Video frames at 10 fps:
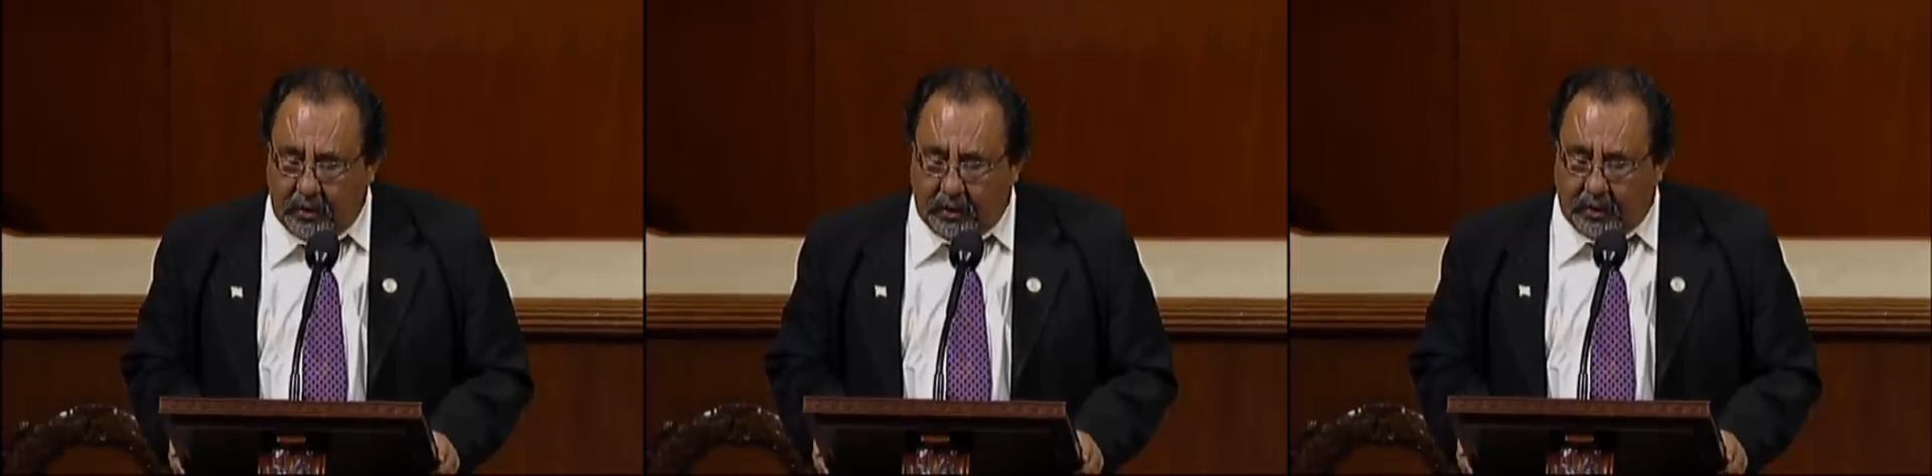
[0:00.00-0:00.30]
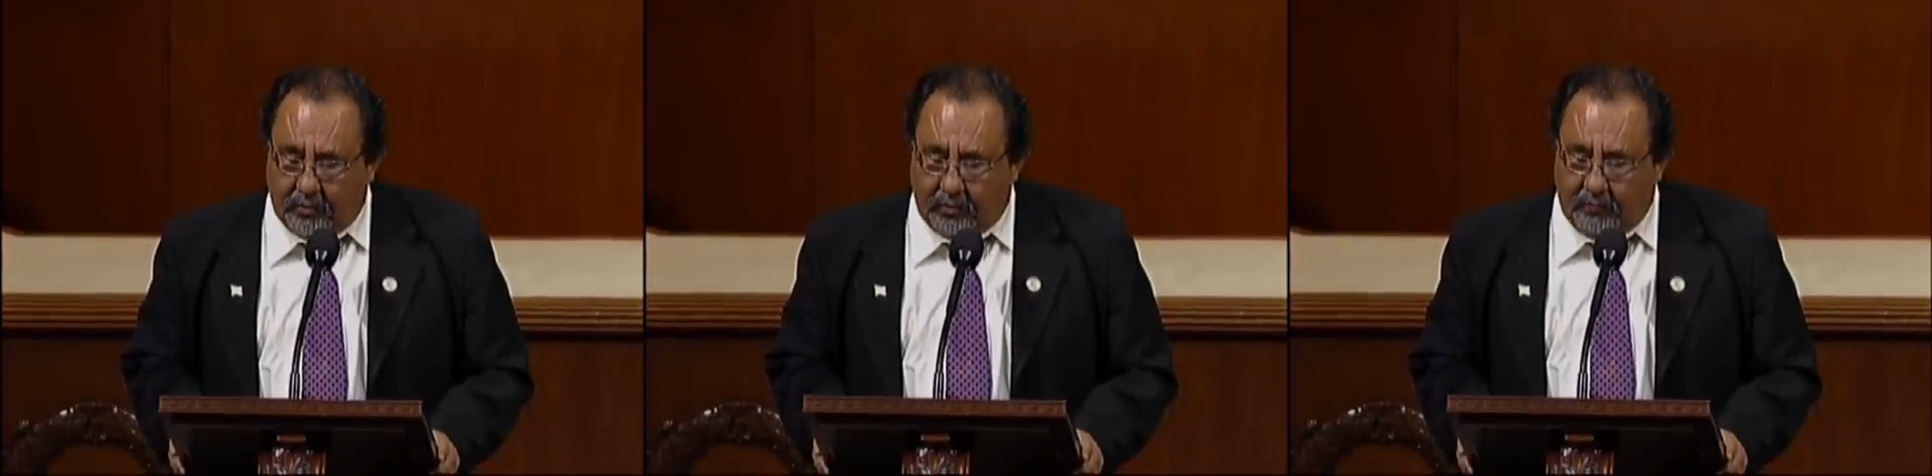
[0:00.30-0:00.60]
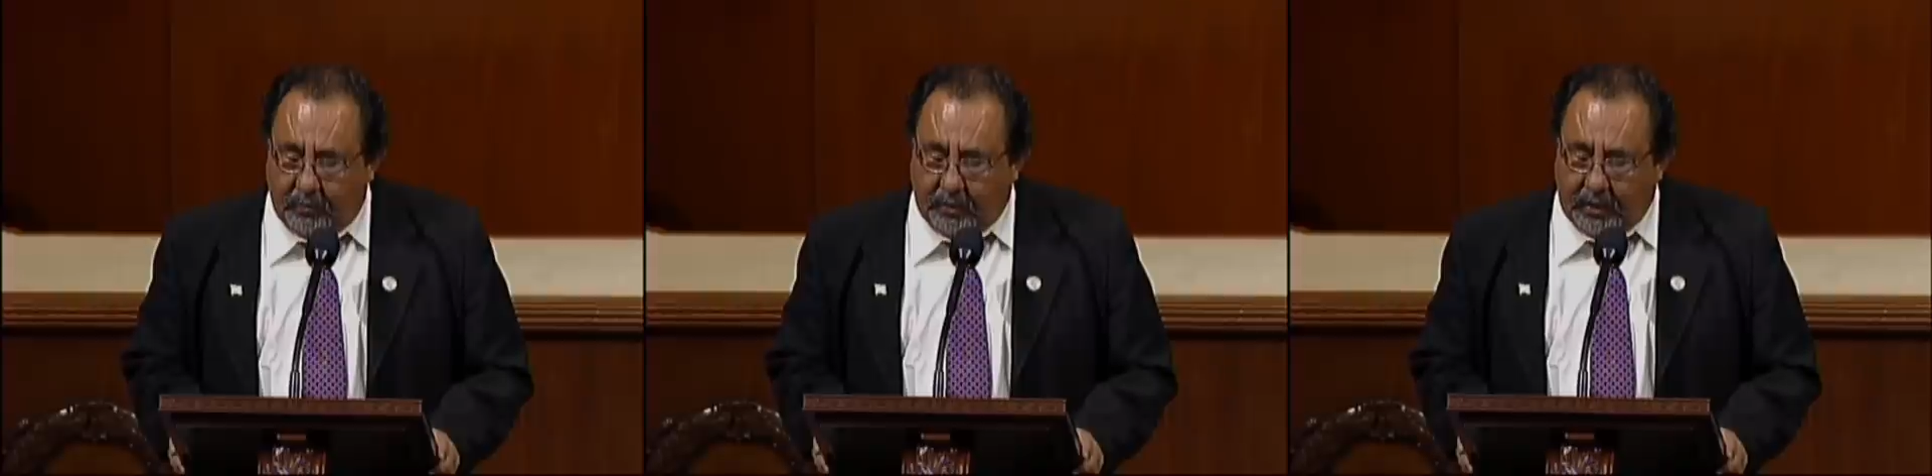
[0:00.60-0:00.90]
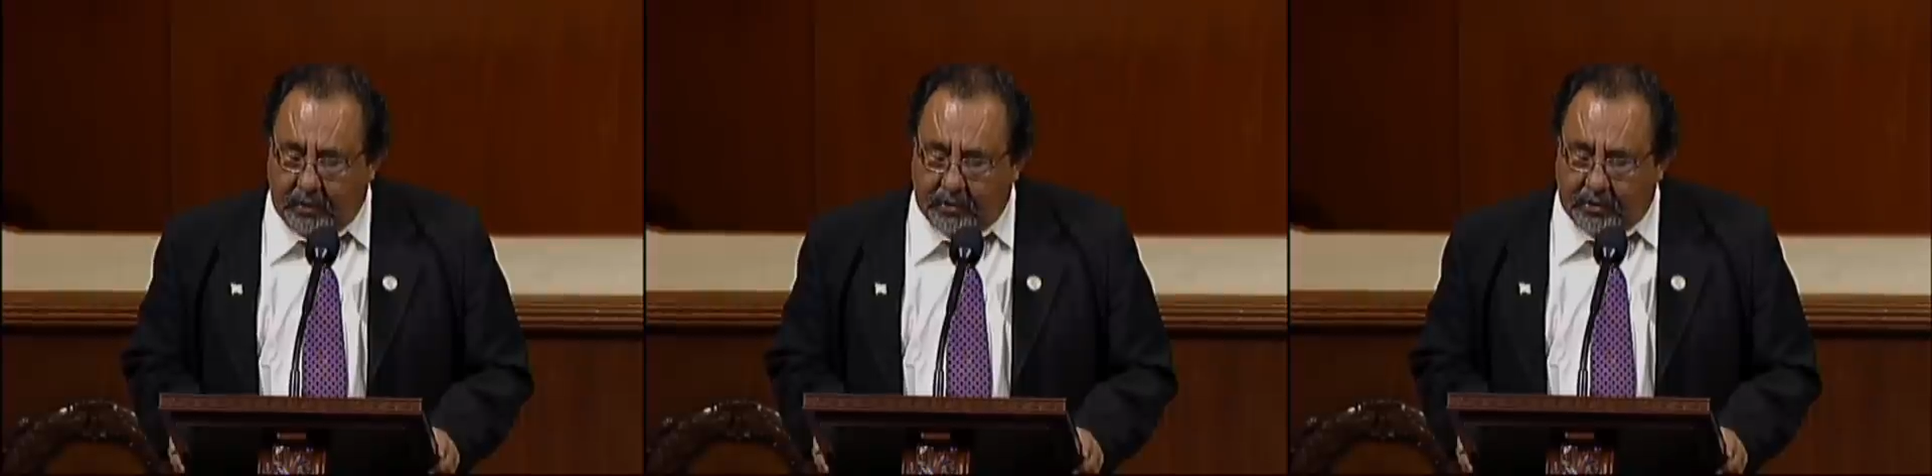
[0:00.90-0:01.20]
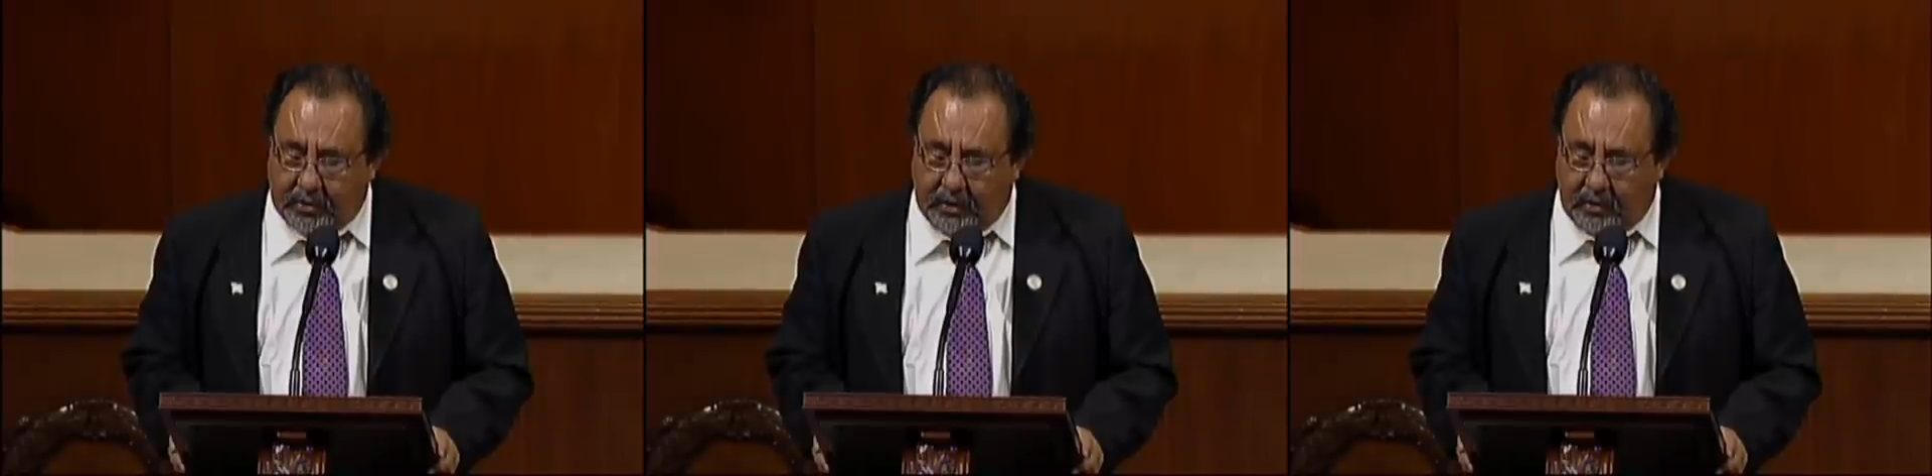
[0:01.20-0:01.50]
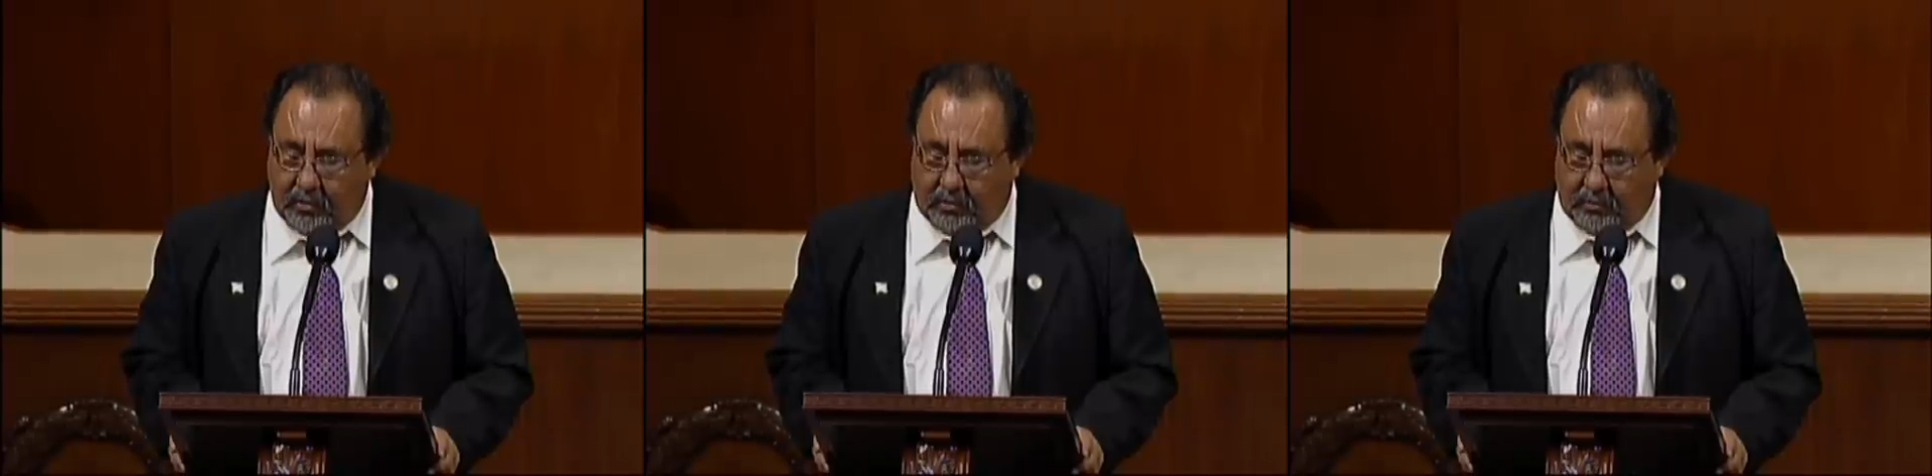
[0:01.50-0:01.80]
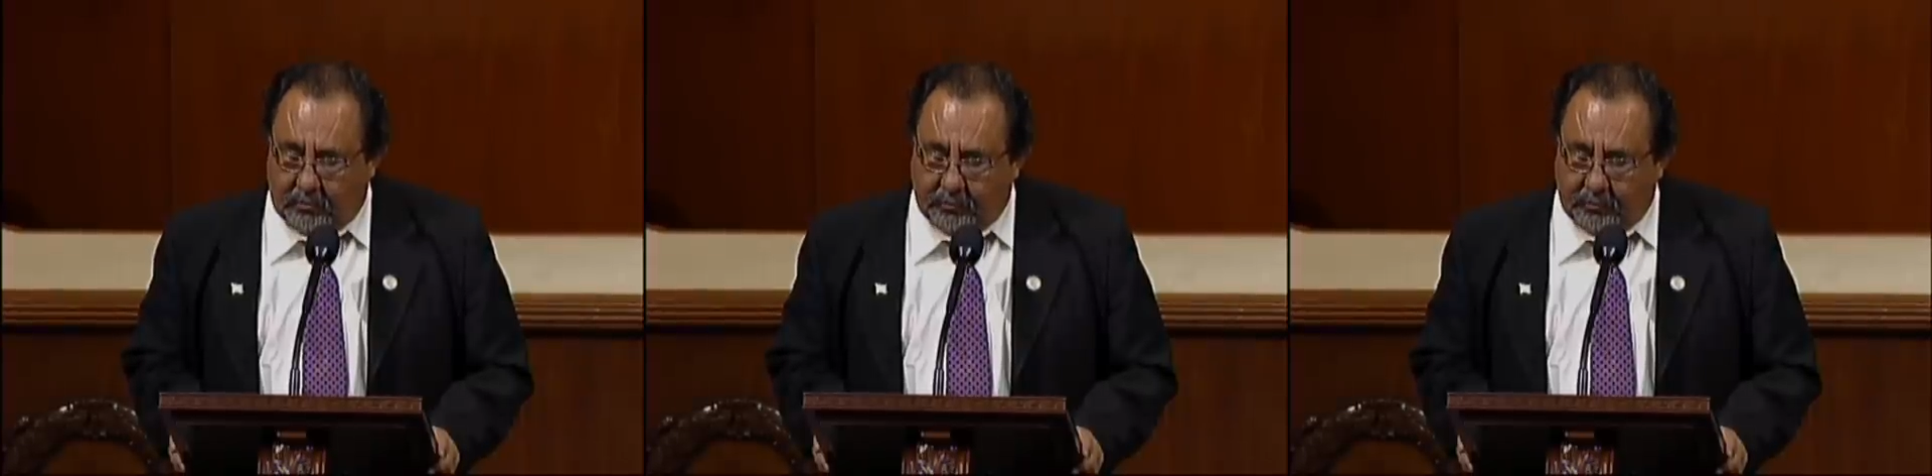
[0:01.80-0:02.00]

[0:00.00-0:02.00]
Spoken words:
and driven by a cynical